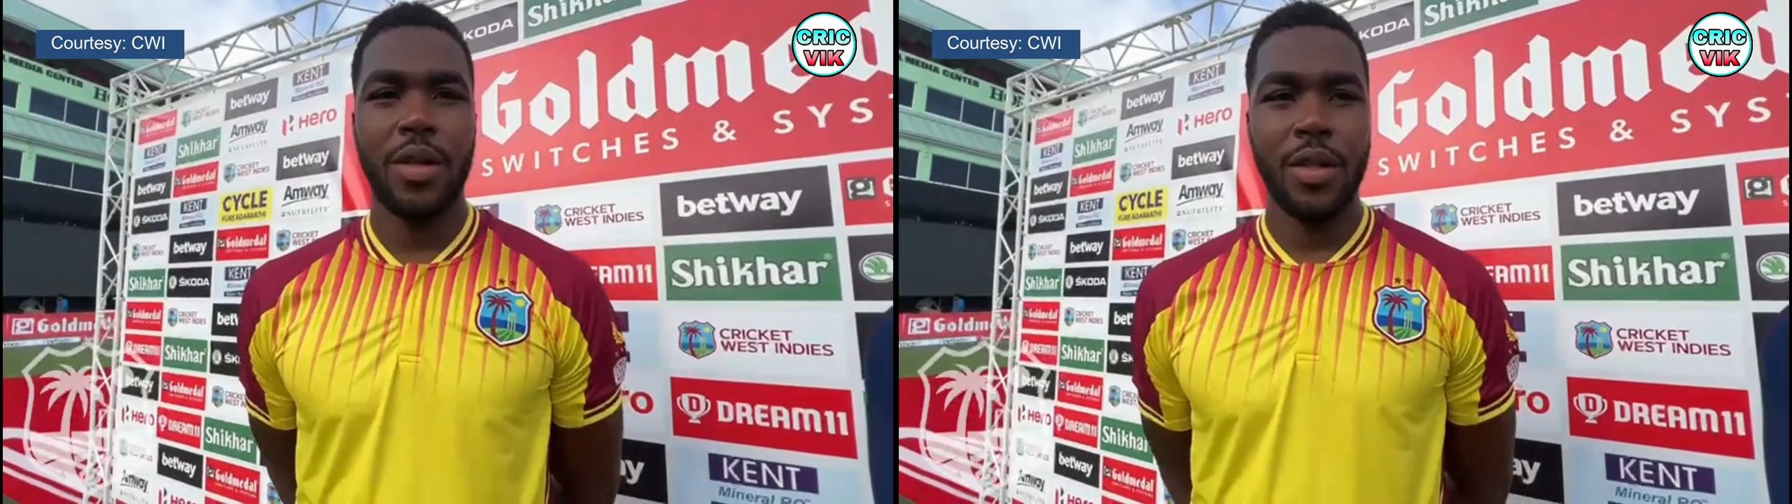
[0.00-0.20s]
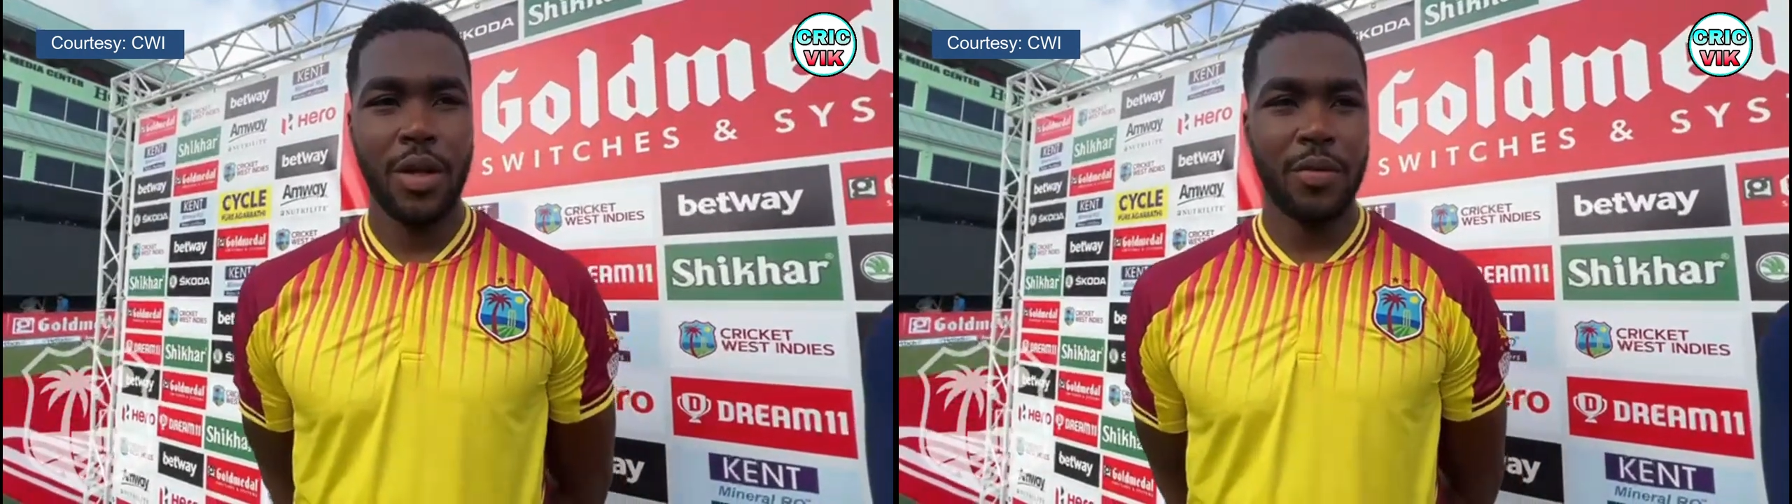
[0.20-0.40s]

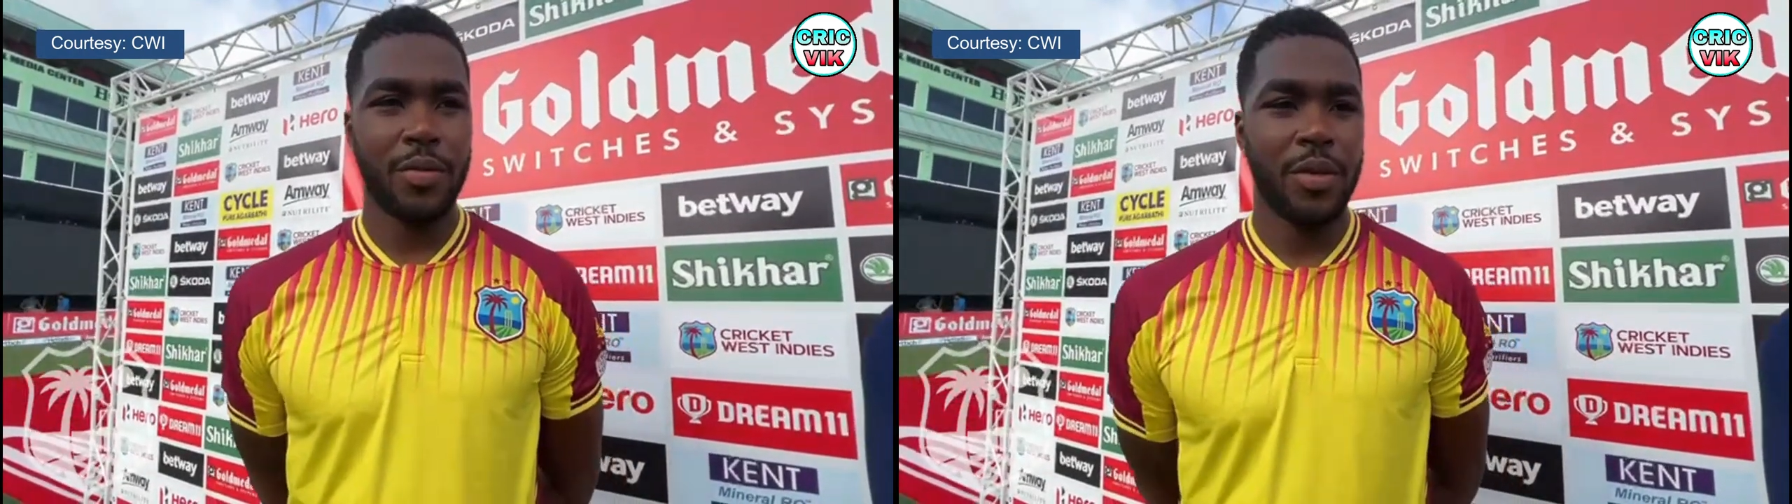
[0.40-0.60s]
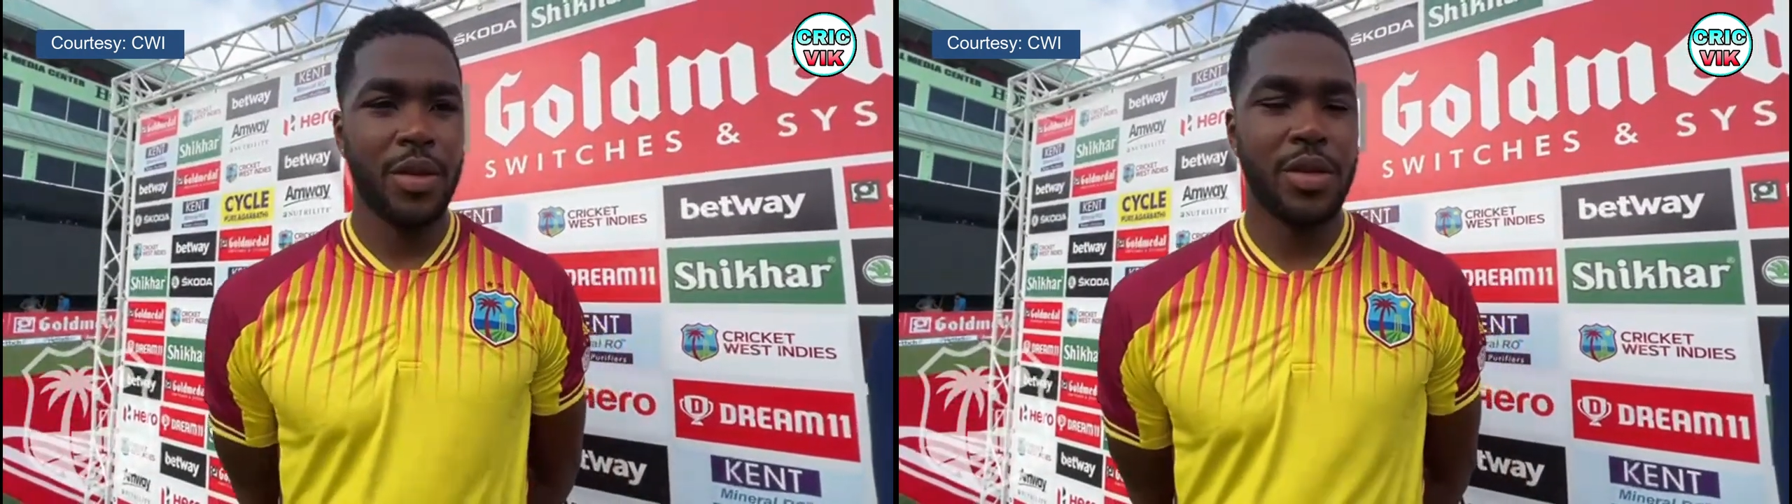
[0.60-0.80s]
A lot,
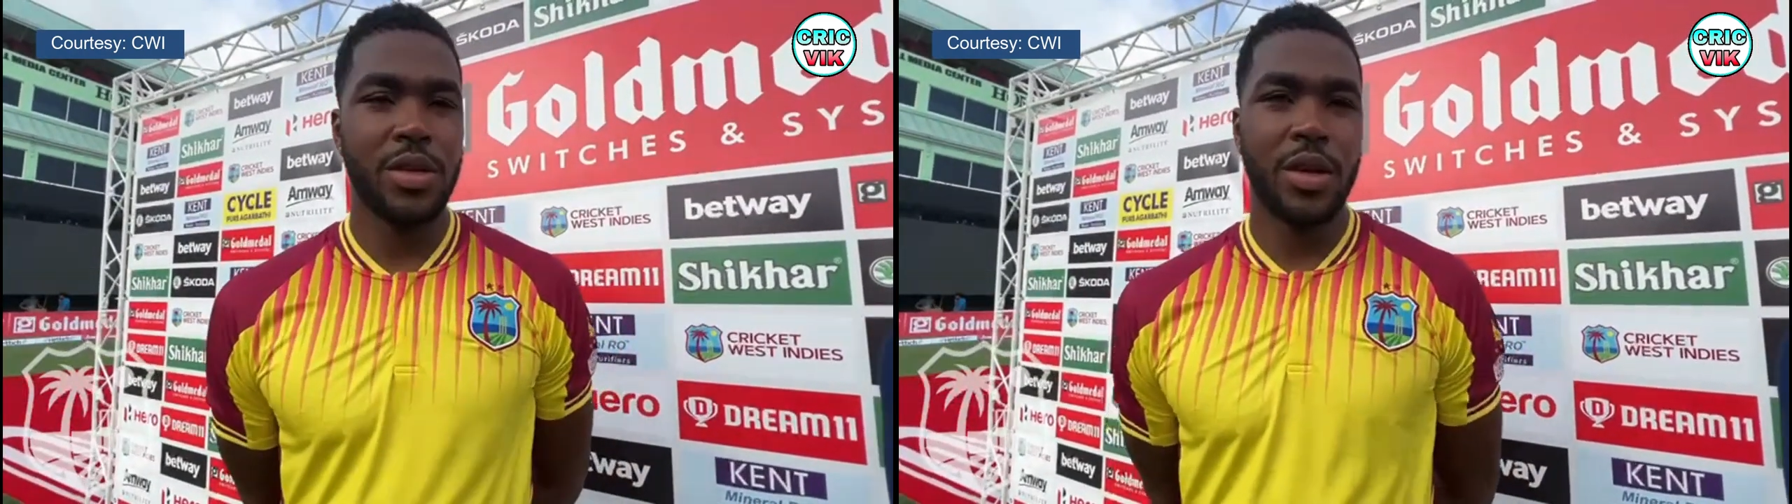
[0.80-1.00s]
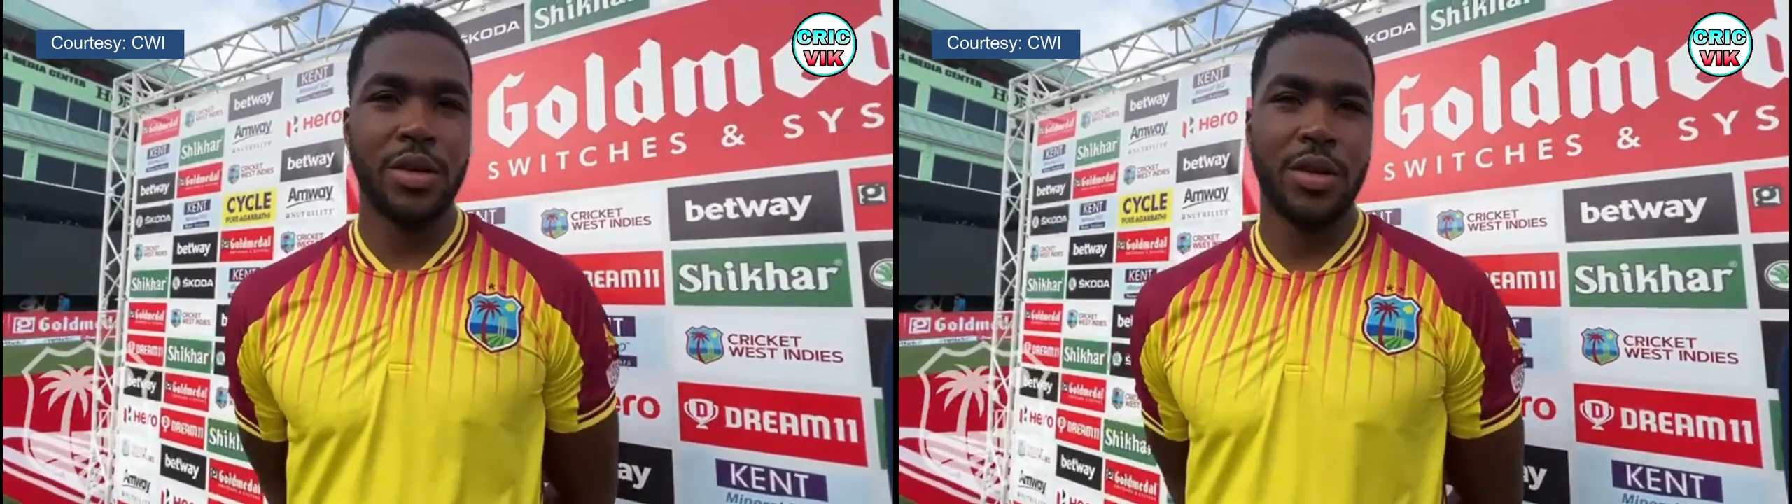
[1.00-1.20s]
because
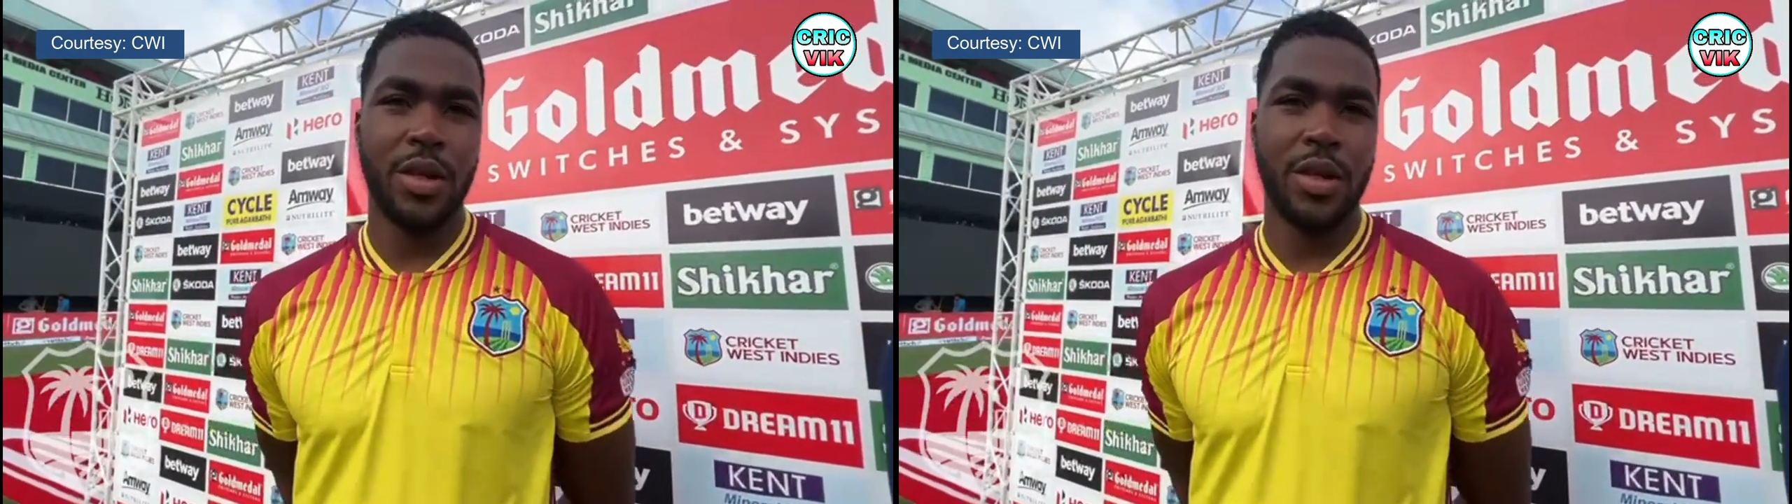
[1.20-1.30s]
it actually